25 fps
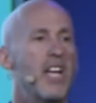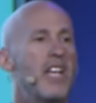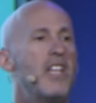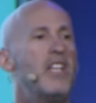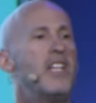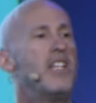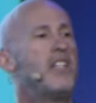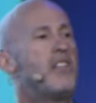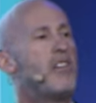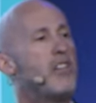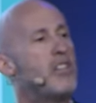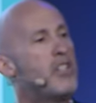
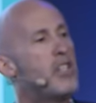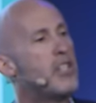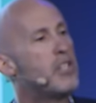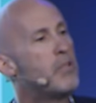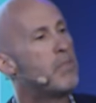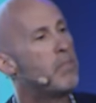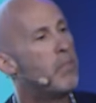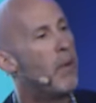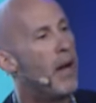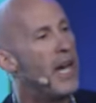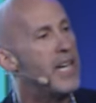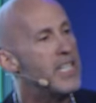this is as
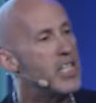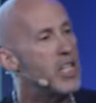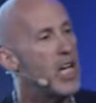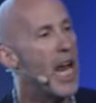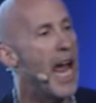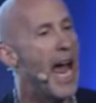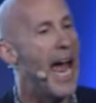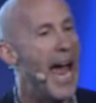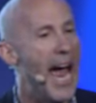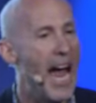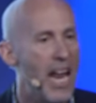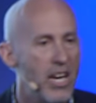much
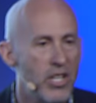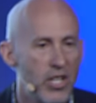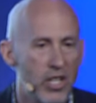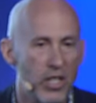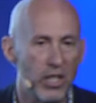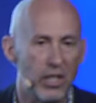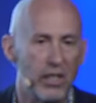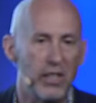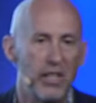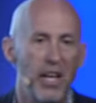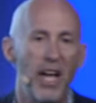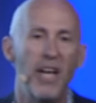
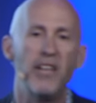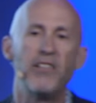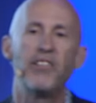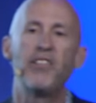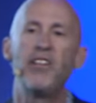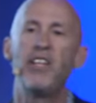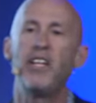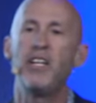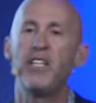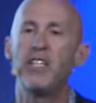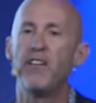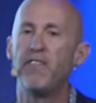agile as
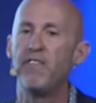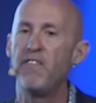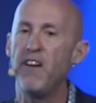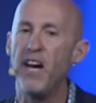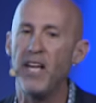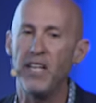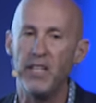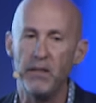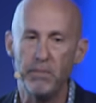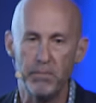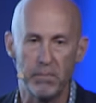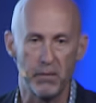the
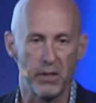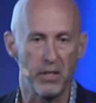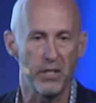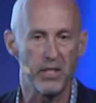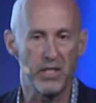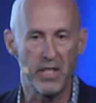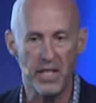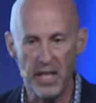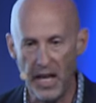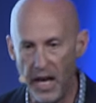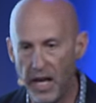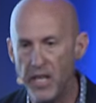developers,
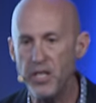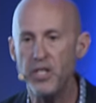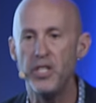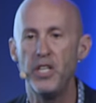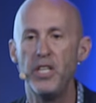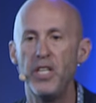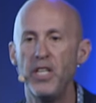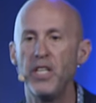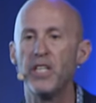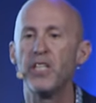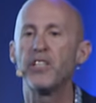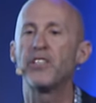the
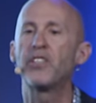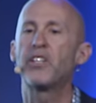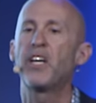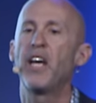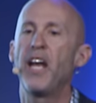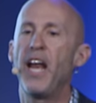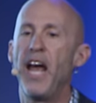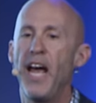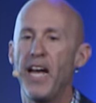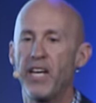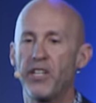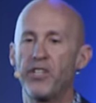engineers,
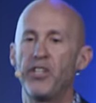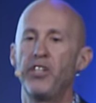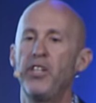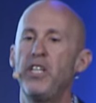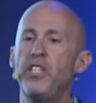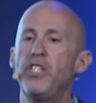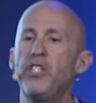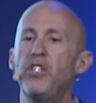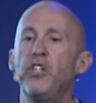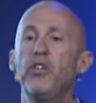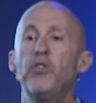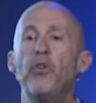can actually
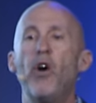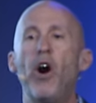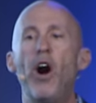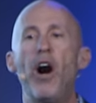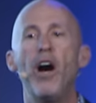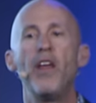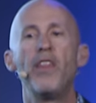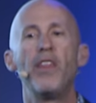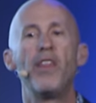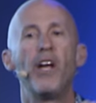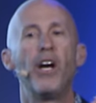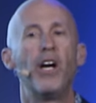do
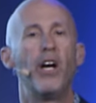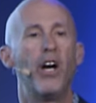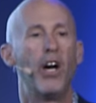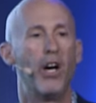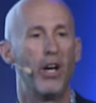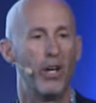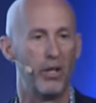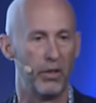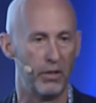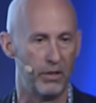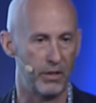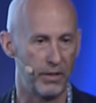on their
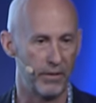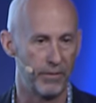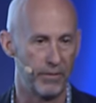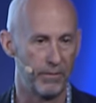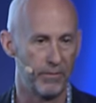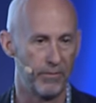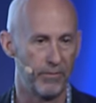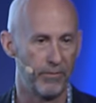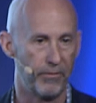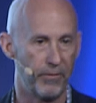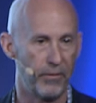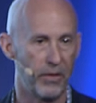own.
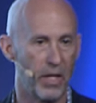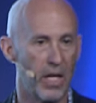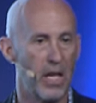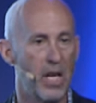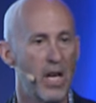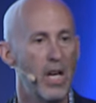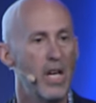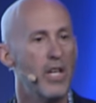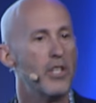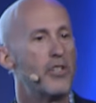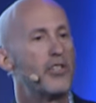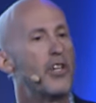
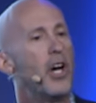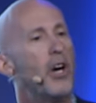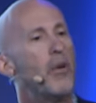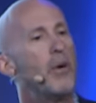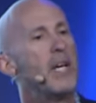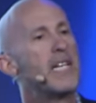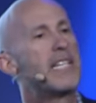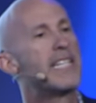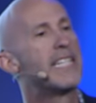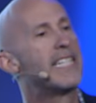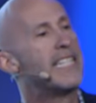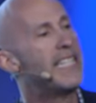So
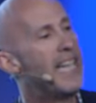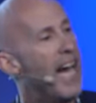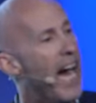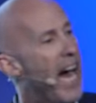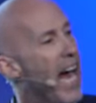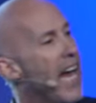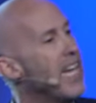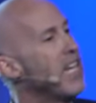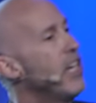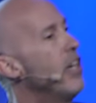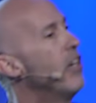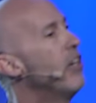it's
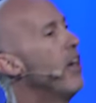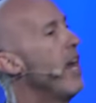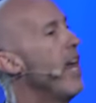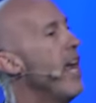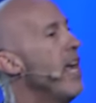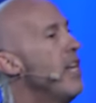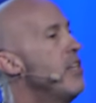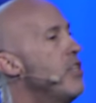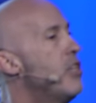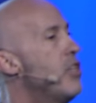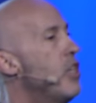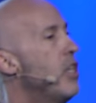not your
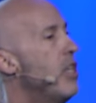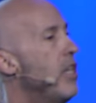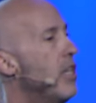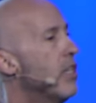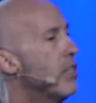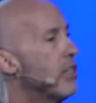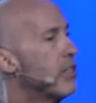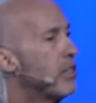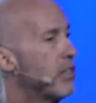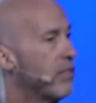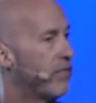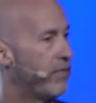
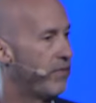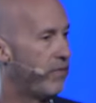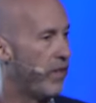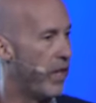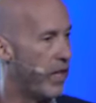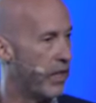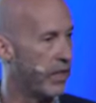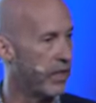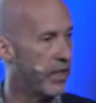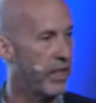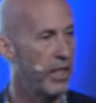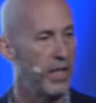engineer's
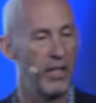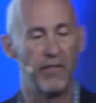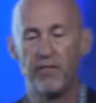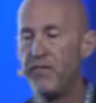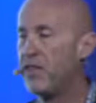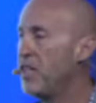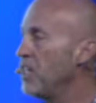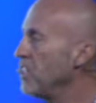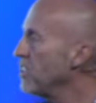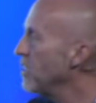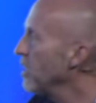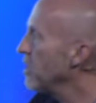fault. If
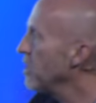this